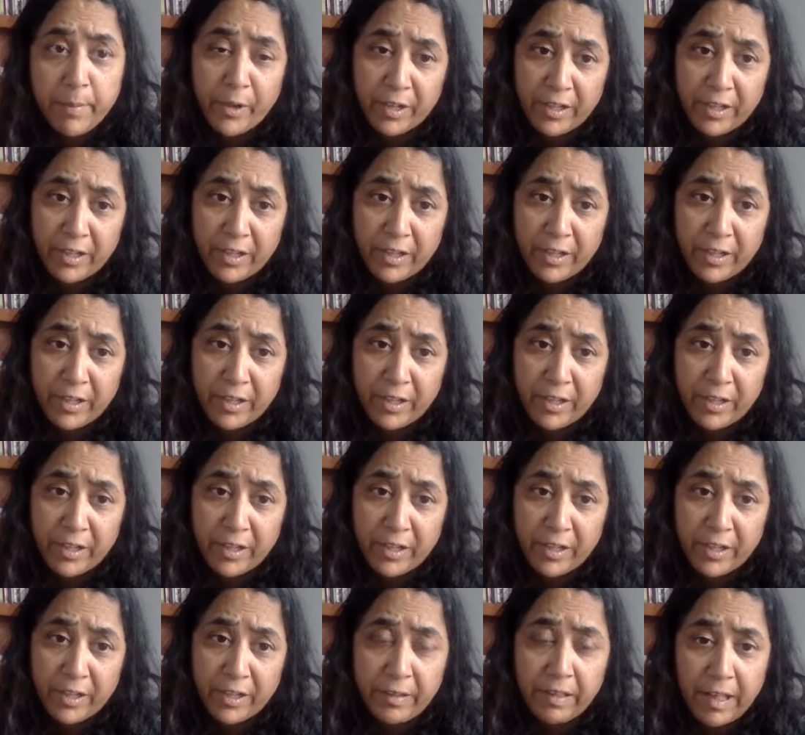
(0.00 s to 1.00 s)
book,
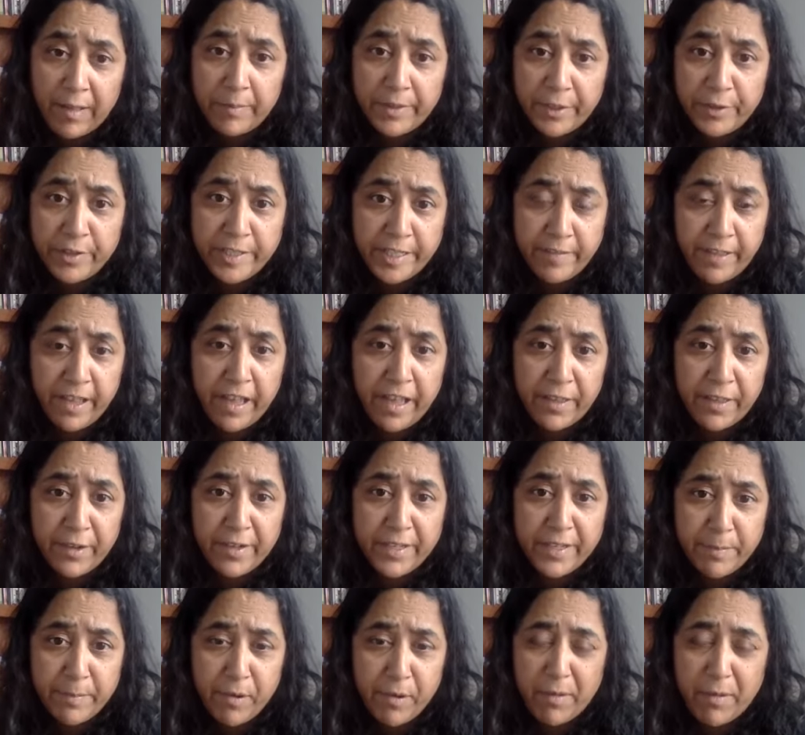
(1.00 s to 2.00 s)
Literacy
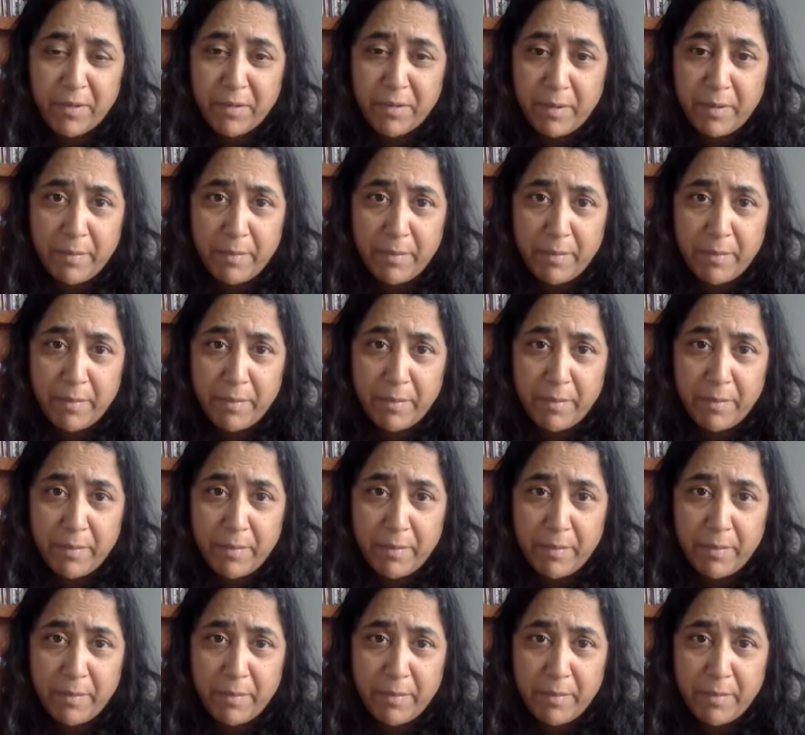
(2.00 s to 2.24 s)
of the Other,